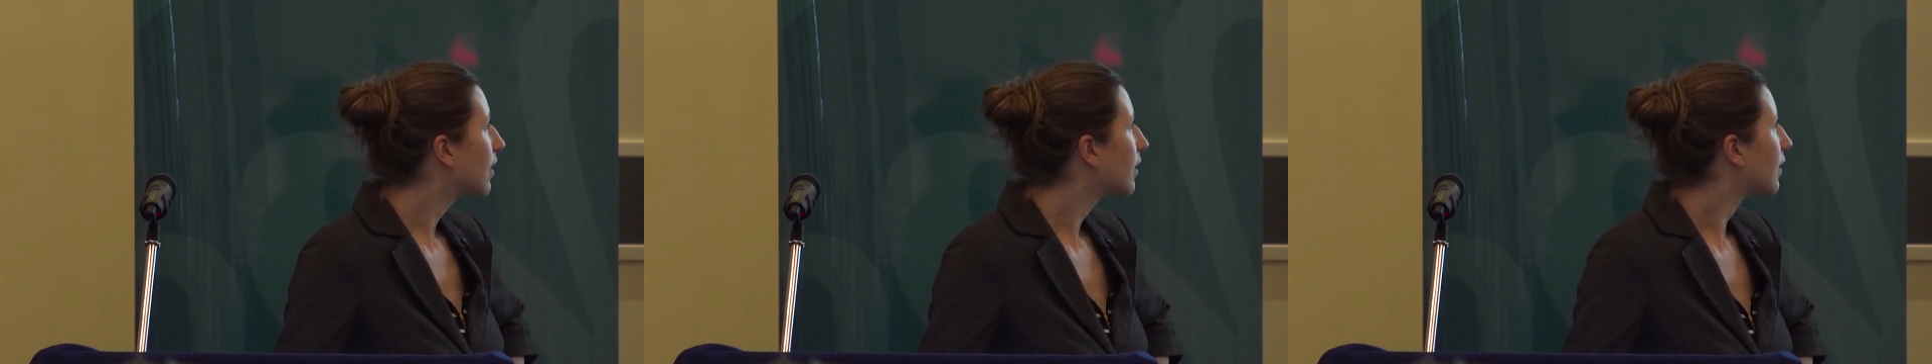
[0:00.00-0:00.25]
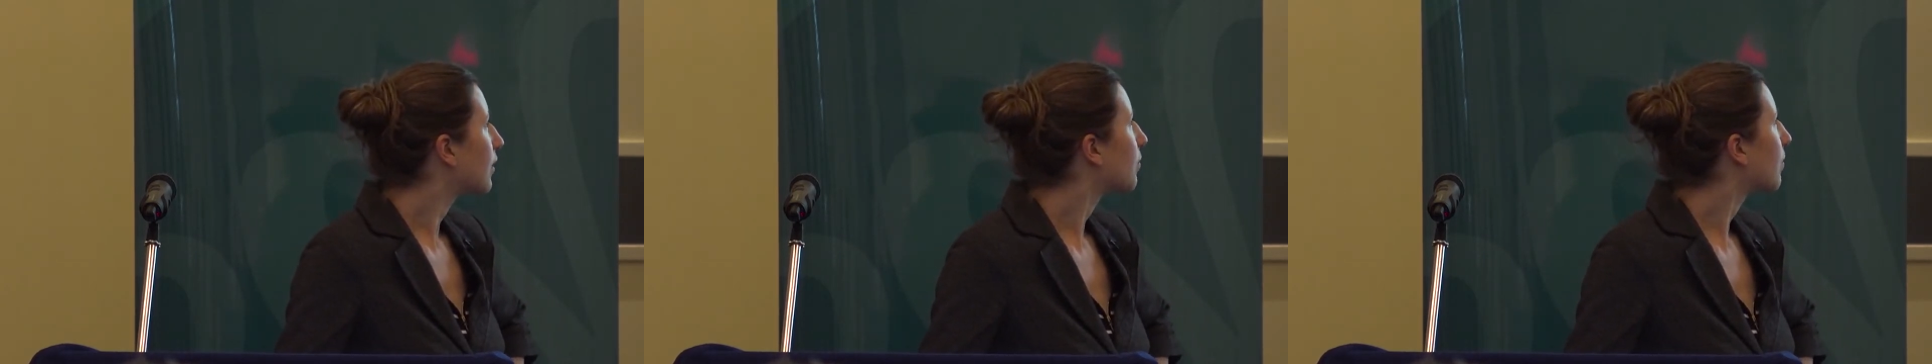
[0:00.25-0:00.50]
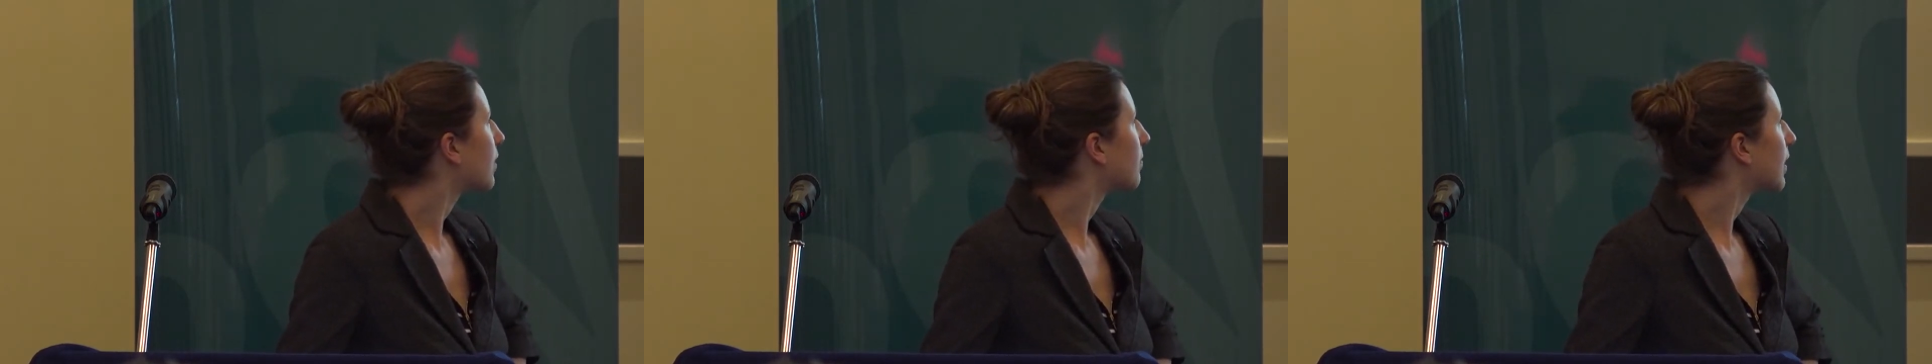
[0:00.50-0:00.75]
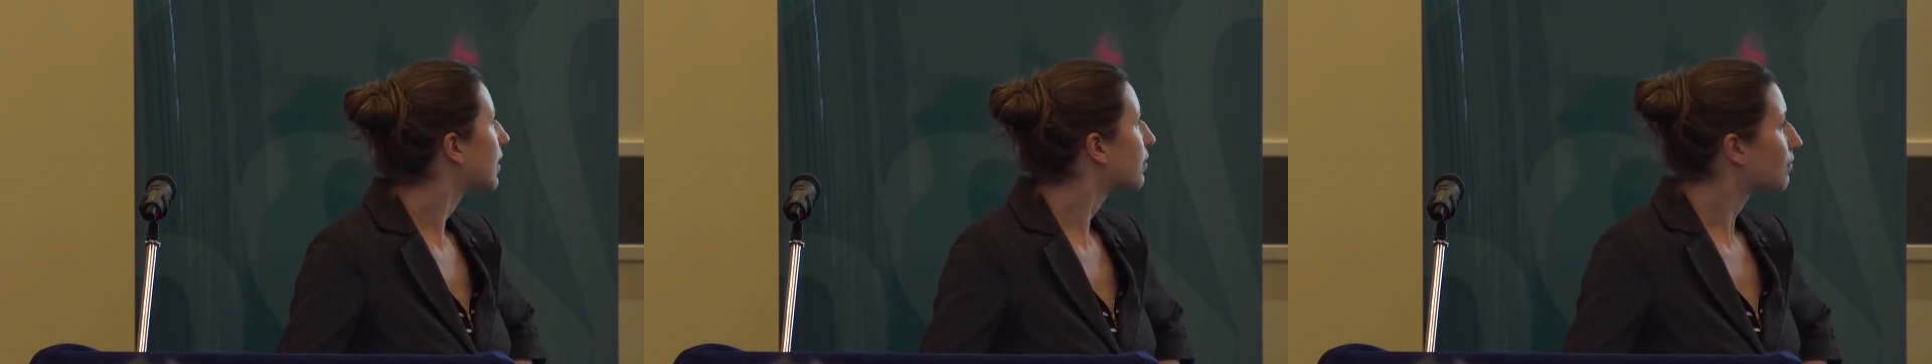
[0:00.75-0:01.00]
you know, want to
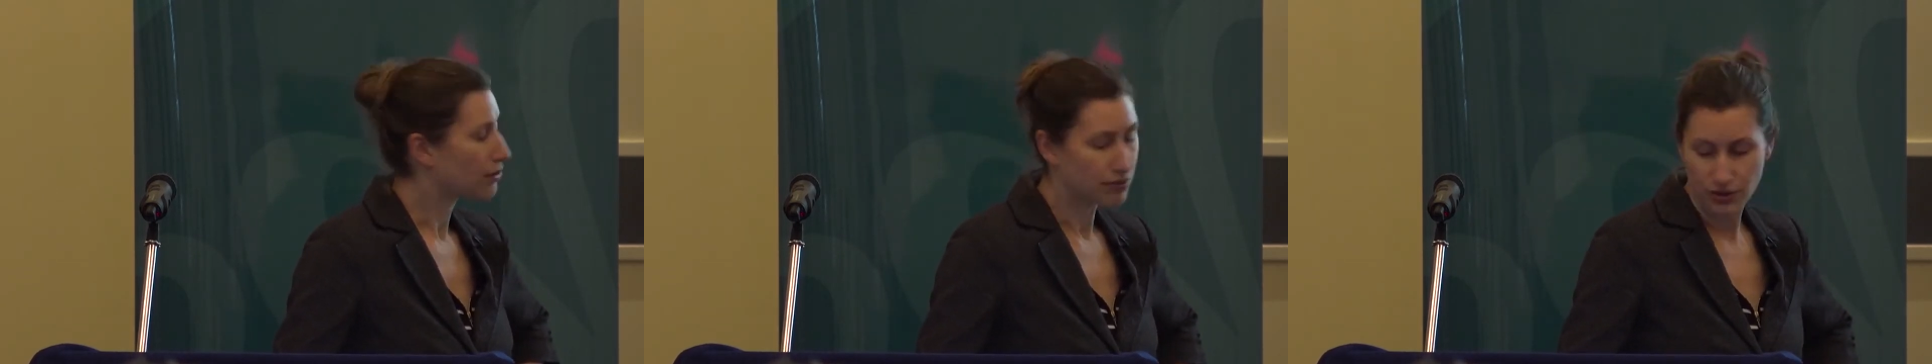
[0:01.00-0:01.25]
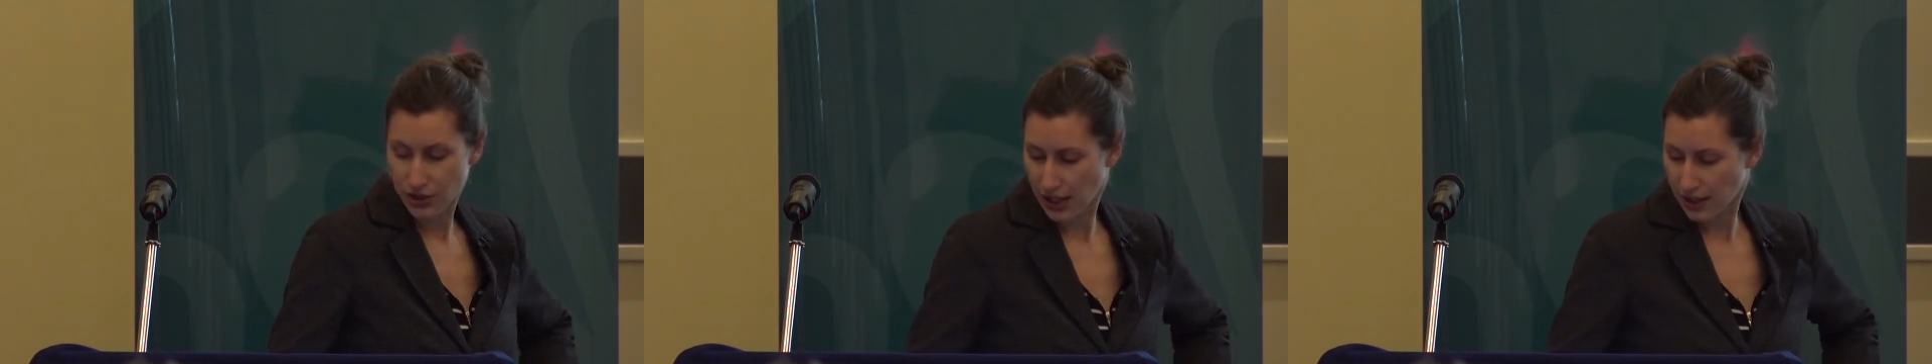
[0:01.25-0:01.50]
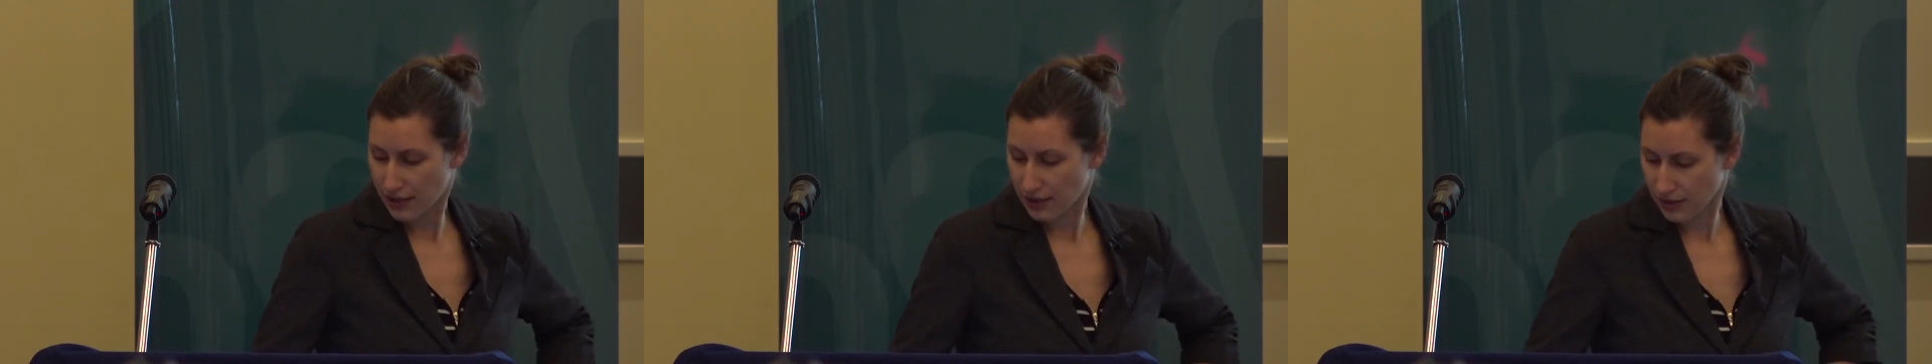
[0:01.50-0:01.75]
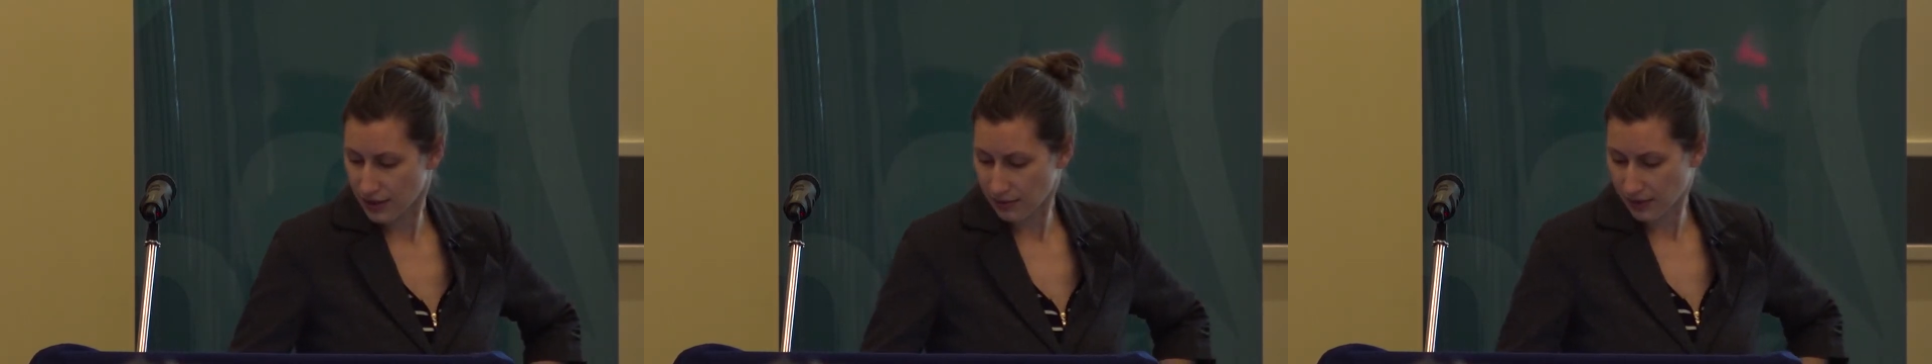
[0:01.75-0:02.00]
make your own shakes
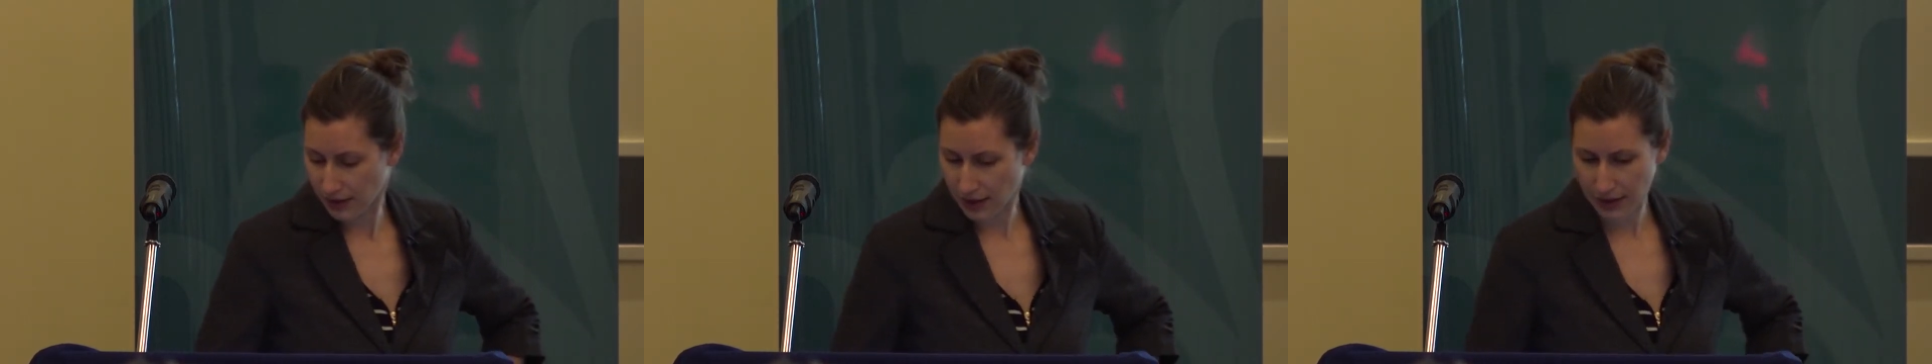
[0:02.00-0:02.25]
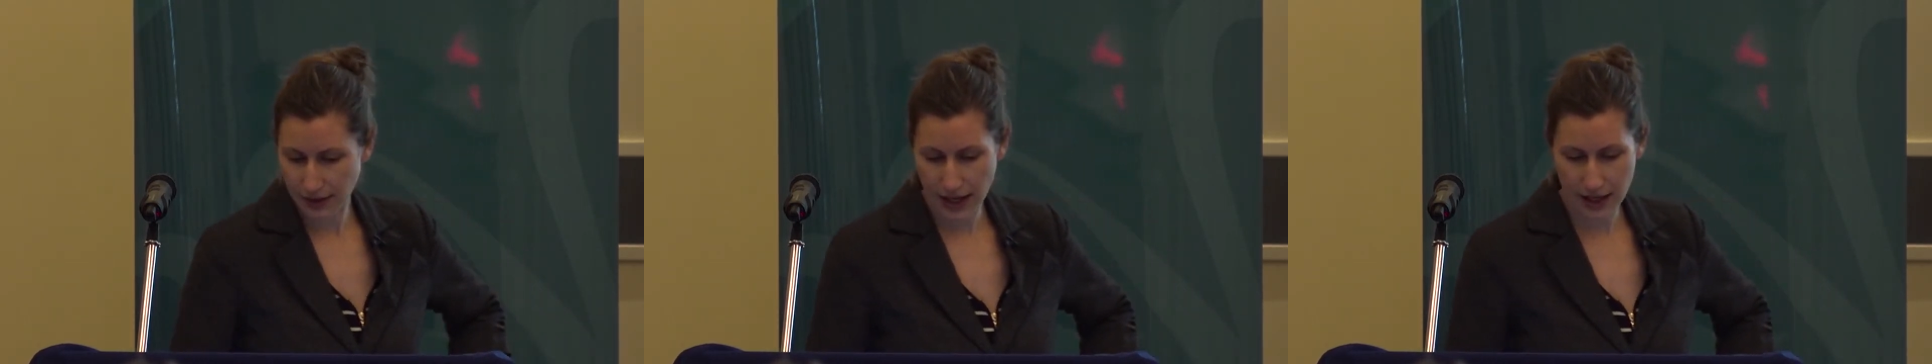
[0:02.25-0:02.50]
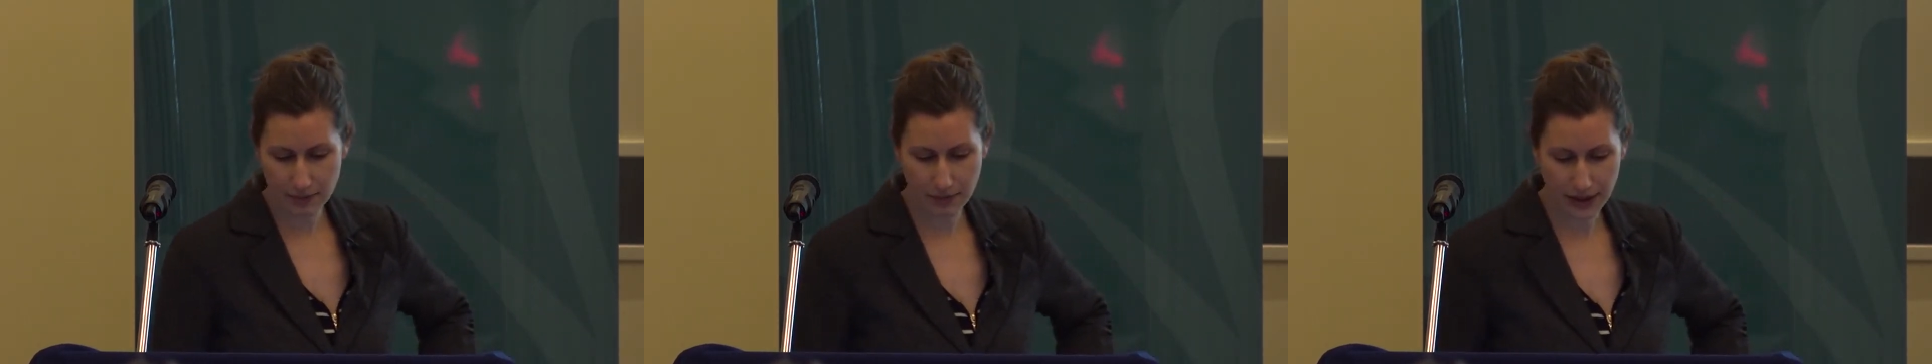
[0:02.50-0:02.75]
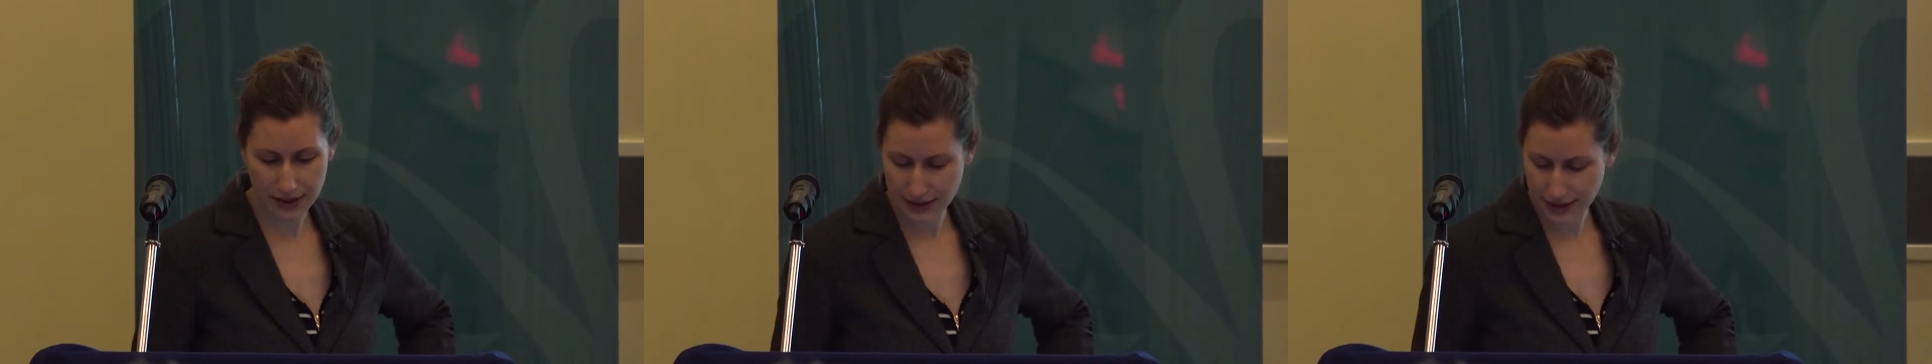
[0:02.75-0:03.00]
or something like that.
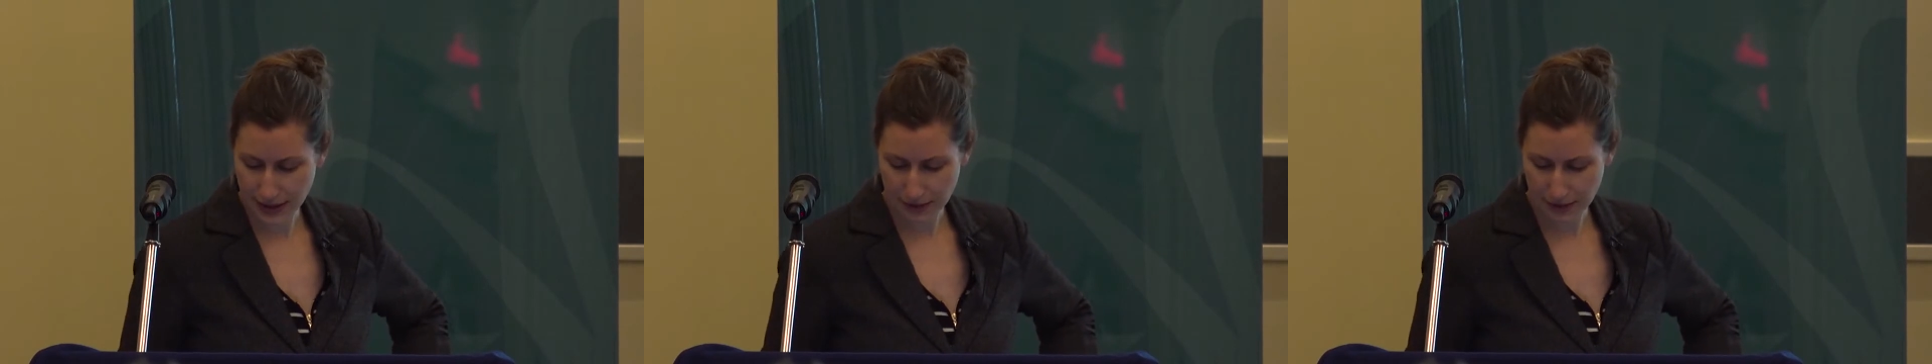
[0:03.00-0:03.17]
But,